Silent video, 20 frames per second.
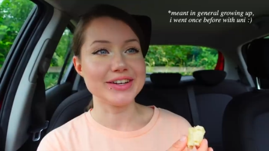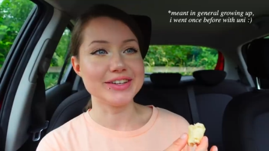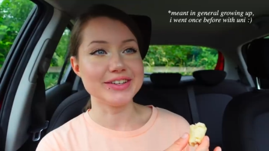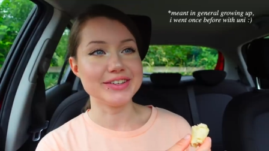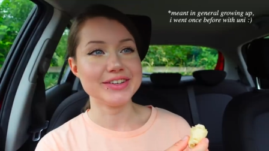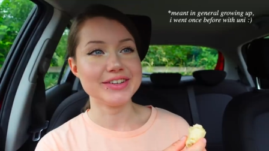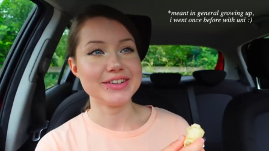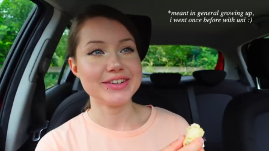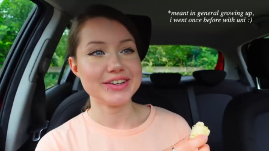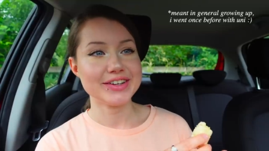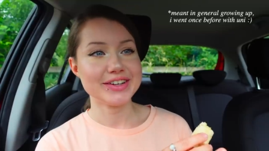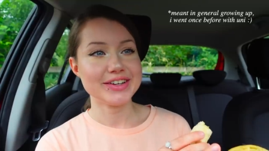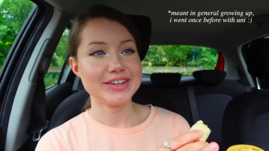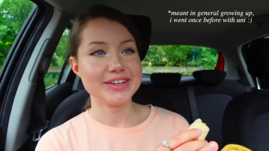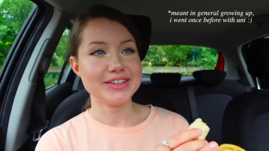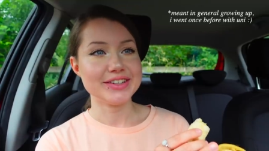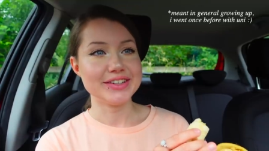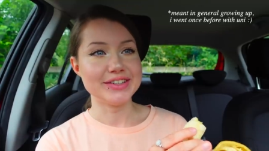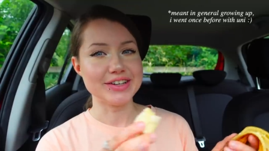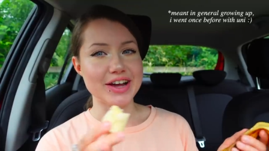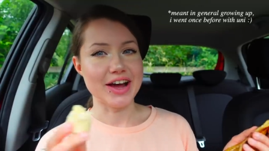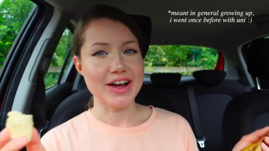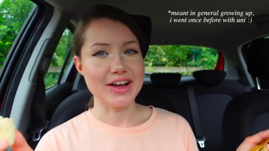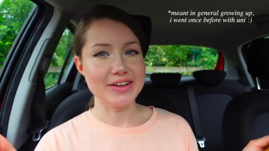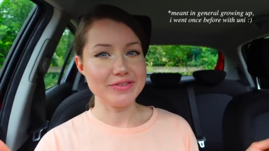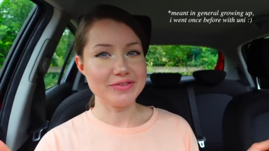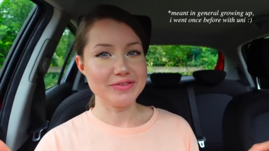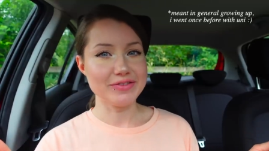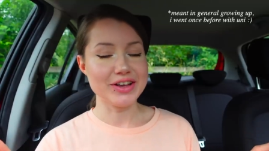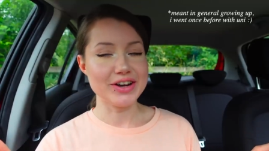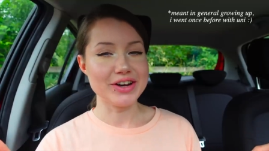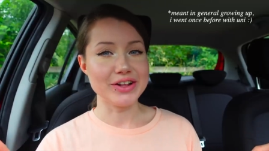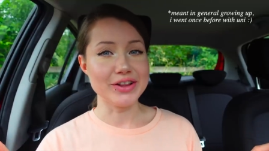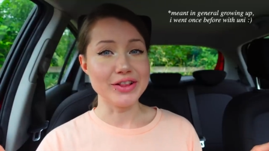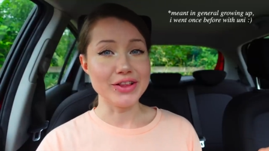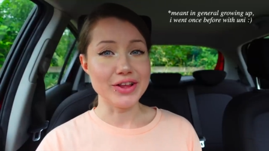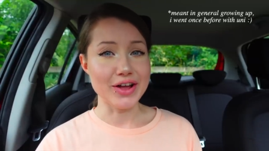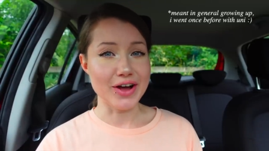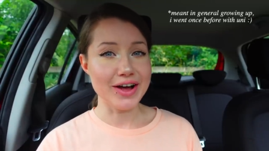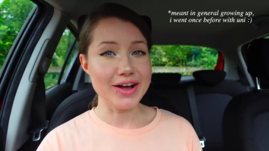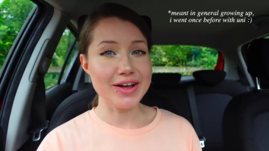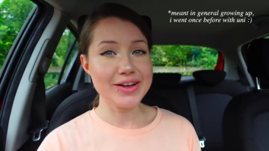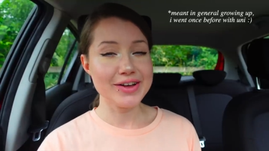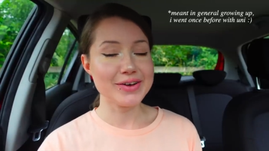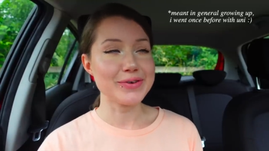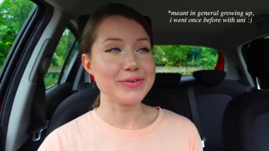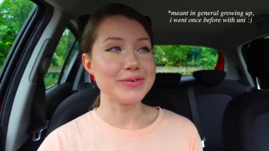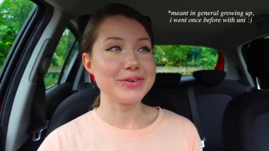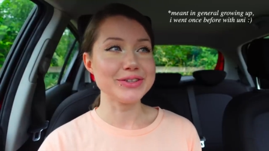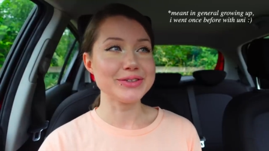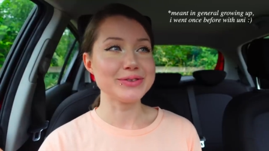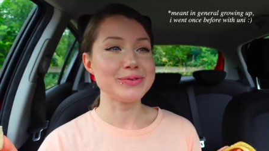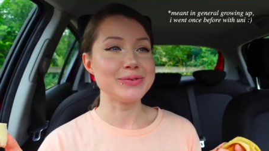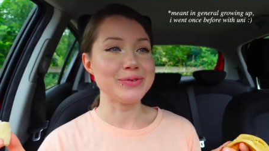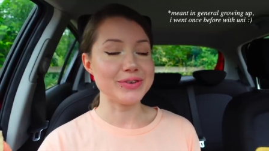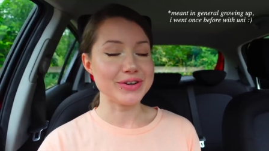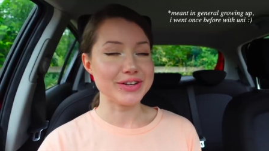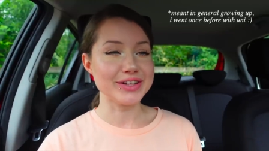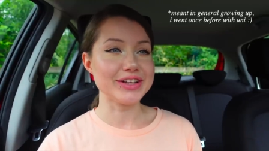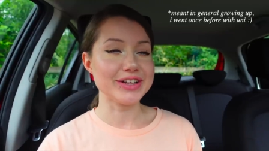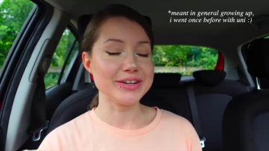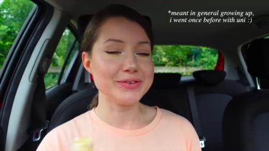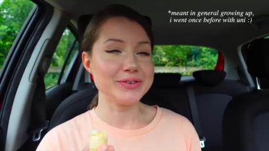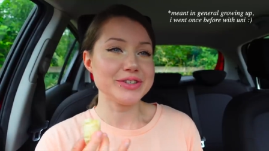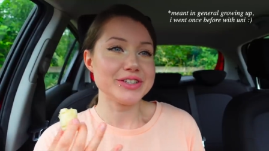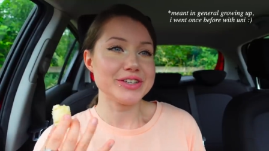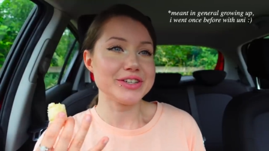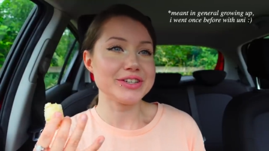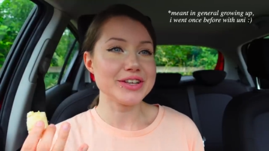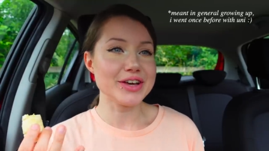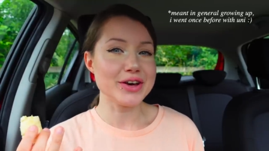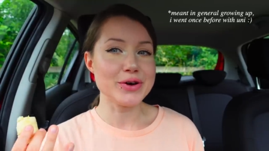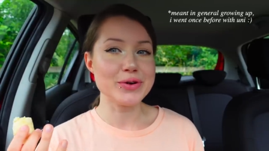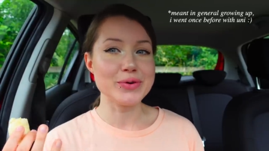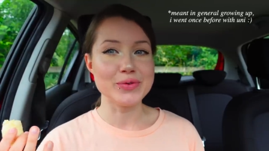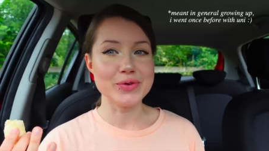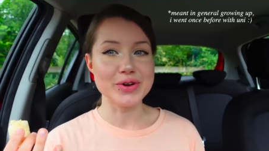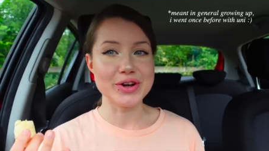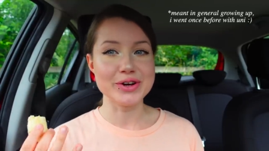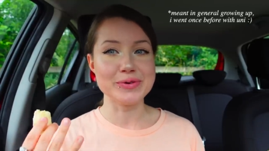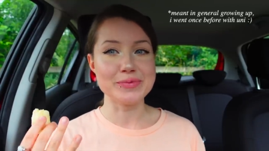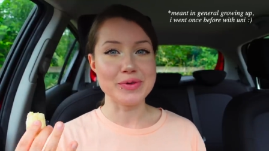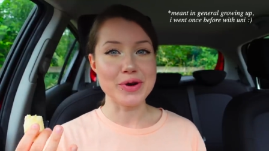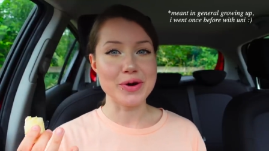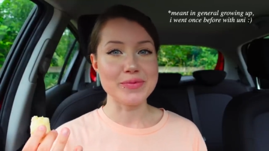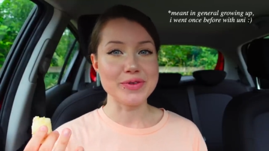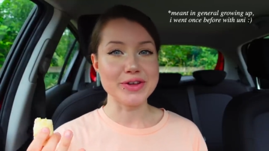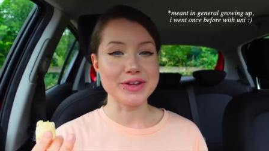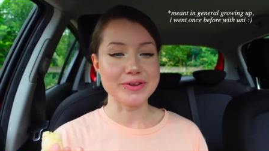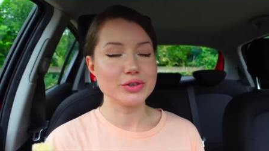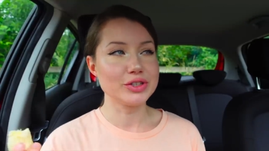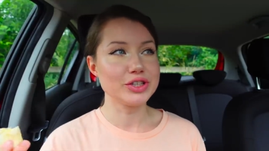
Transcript: and dive in a loch was really, it was just like a weird moment.